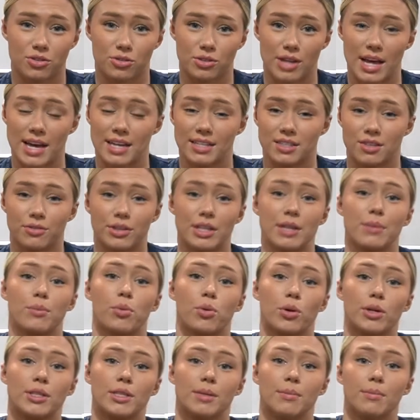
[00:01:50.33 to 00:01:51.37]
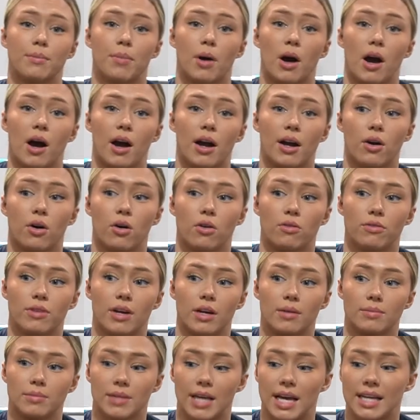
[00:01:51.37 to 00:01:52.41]
so that is a really important part of
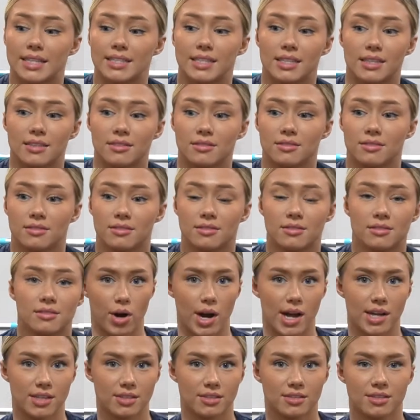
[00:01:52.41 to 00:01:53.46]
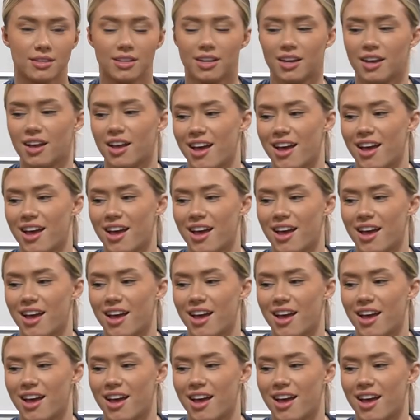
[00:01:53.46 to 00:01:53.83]
getting progress.